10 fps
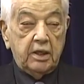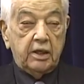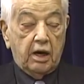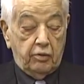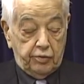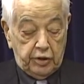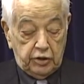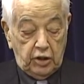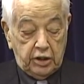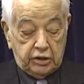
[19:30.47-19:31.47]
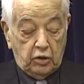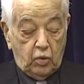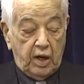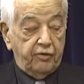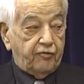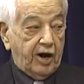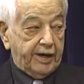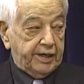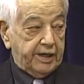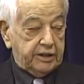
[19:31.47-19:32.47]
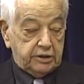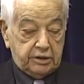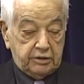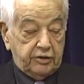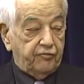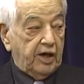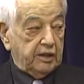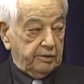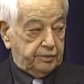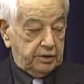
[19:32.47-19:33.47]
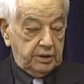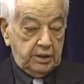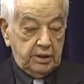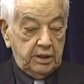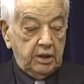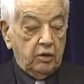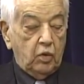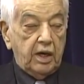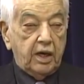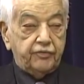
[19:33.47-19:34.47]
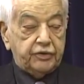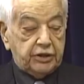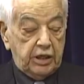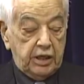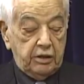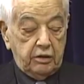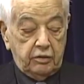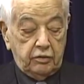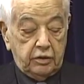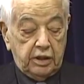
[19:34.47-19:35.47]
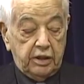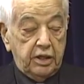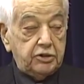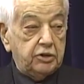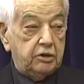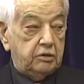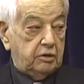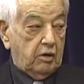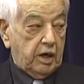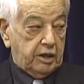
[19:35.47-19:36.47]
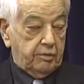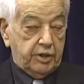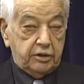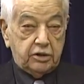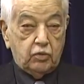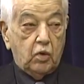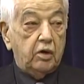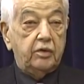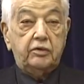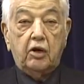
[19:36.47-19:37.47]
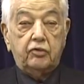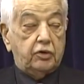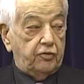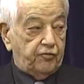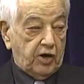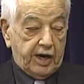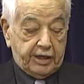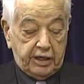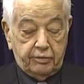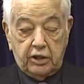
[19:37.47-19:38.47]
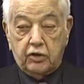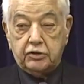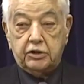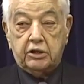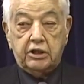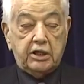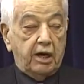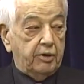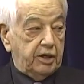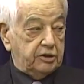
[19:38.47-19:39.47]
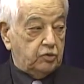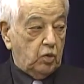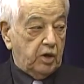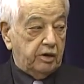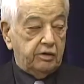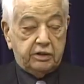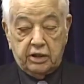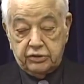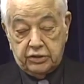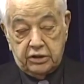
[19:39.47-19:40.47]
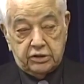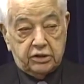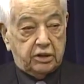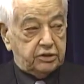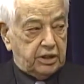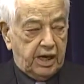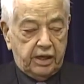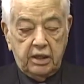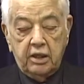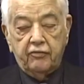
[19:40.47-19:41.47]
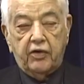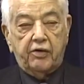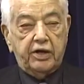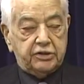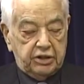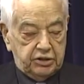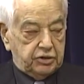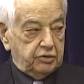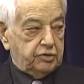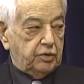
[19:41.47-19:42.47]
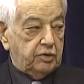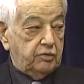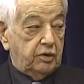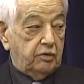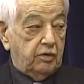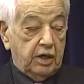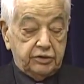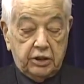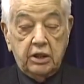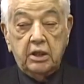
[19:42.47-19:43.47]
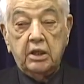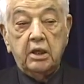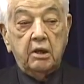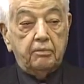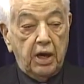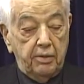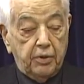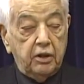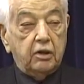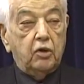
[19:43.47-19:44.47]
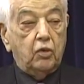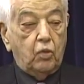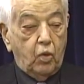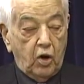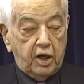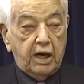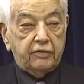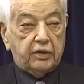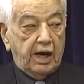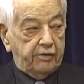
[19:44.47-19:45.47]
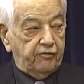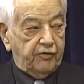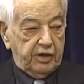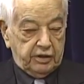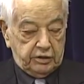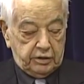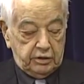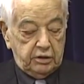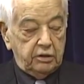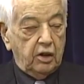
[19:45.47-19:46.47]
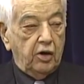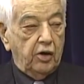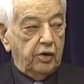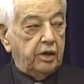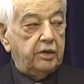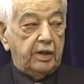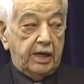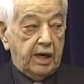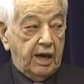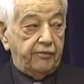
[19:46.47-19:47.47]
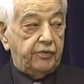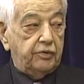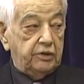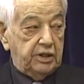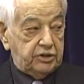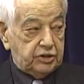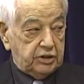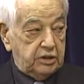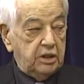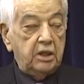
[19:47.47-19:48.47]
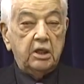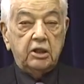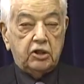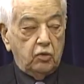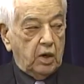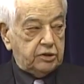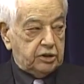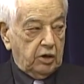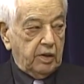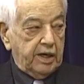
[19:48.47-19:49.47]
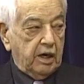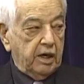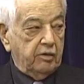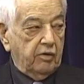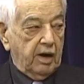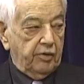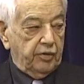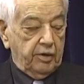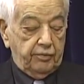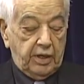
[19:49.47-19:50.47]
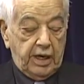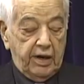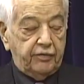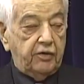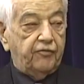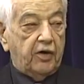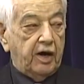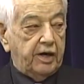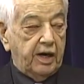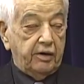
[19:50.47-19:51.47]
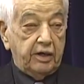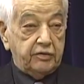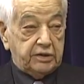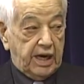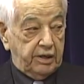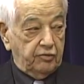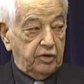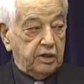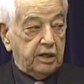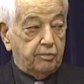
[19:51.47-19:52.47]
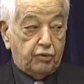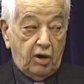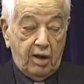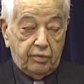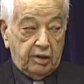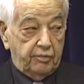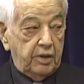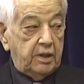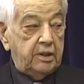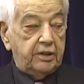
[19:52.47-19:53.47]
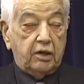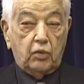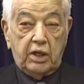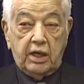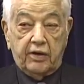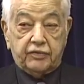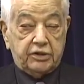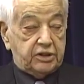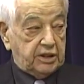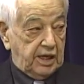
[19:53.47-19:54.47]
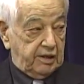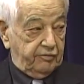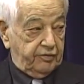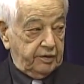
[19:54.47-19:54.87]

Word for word: Now, when we look at the way fracking has developed, we have seen the initial arguments were don't do fracking because it contaminates water, it does this, it does mm -hmm. that. Various issues were, yeah. were arising. That's what People who work at that field learn they have to listen to what's going on around them. They have to find out is that really a problem that we have to solve?